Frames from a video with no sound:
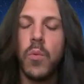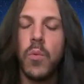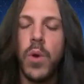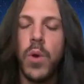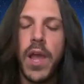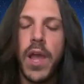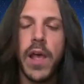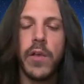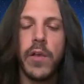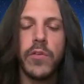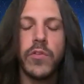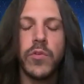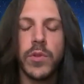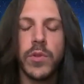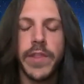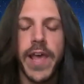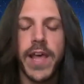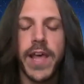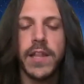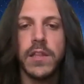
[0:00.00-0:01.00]
what else
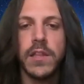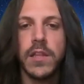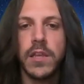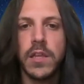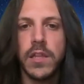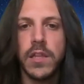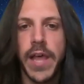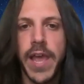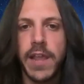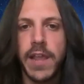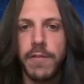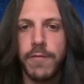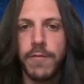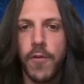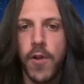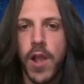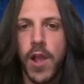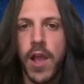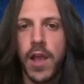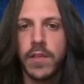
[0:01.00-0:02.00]
will that look like
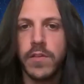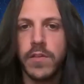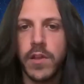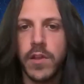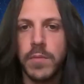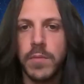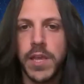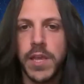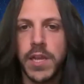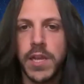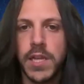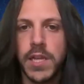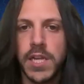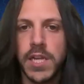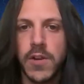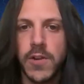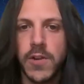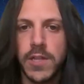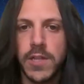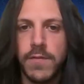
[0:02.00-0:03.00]
for us on a
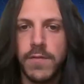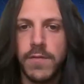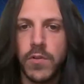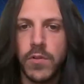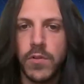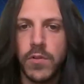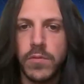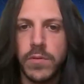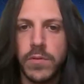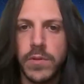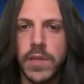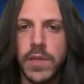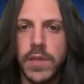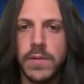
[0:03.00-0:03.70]
planetary level?